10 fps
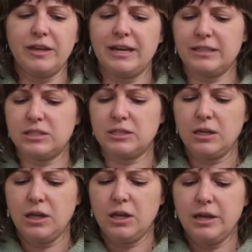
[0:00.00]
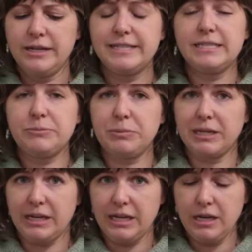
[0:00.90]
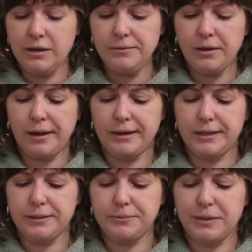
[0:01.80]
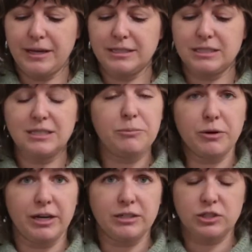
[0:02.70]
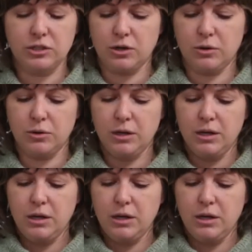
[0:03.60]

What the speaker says: It is splitty, and it's slippery, so